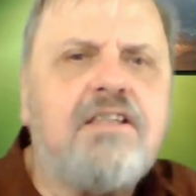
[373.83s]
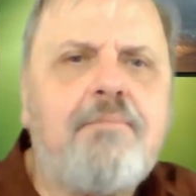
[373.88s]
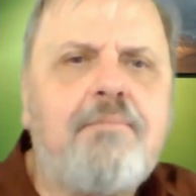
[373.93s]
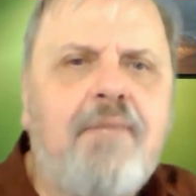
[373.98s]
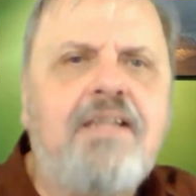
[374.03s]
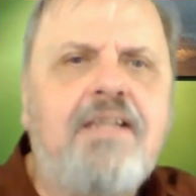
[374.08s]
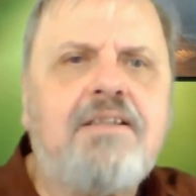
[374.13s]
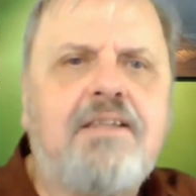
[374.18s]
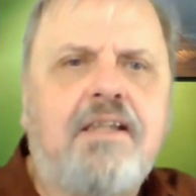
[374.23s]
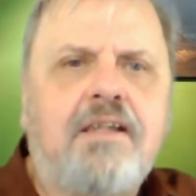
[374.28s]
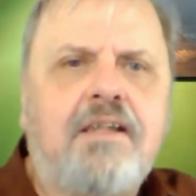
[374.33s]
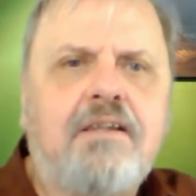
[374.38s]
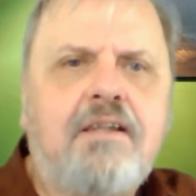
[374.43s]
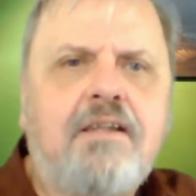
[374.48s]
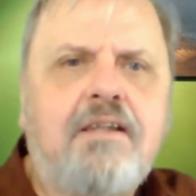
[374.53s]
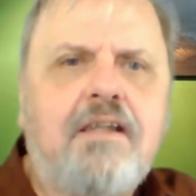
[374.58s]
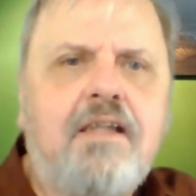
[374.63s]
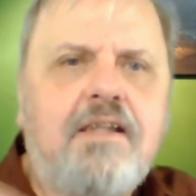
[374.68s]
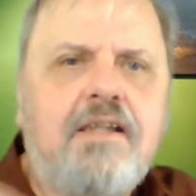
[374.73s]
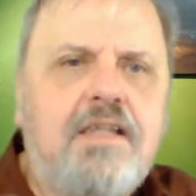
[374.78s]
this is amazing.
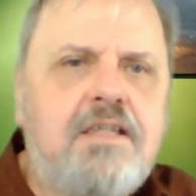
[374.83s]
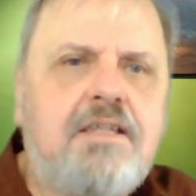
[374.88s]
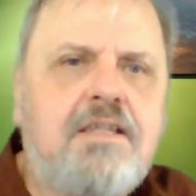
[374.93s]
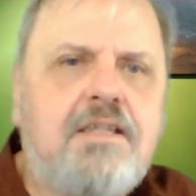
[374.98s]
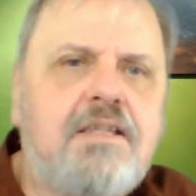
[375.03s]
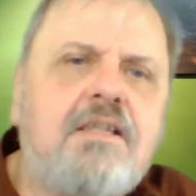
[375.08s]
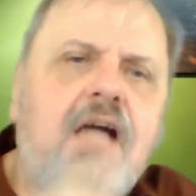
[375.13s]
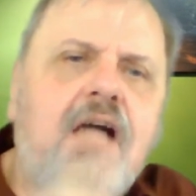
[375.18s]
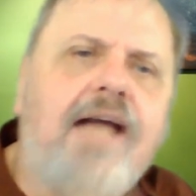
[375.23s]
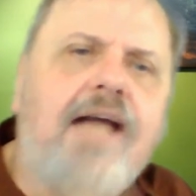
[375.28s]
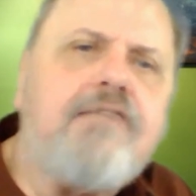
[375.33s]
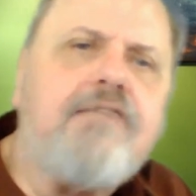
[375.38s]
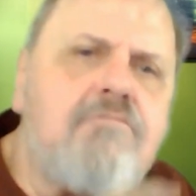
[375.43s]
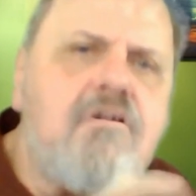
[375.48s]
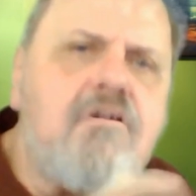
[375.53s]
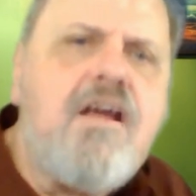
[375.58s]
This is tied